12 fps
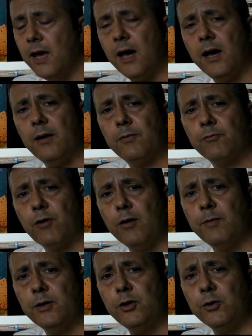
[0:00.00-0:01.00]

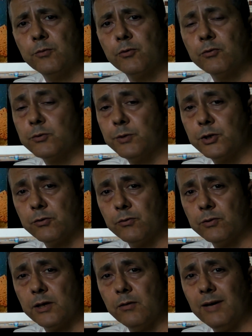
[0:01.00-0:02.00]
Roman numerals, which are
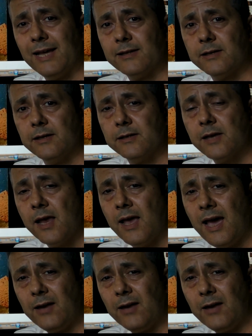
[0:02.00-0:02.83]
also letters,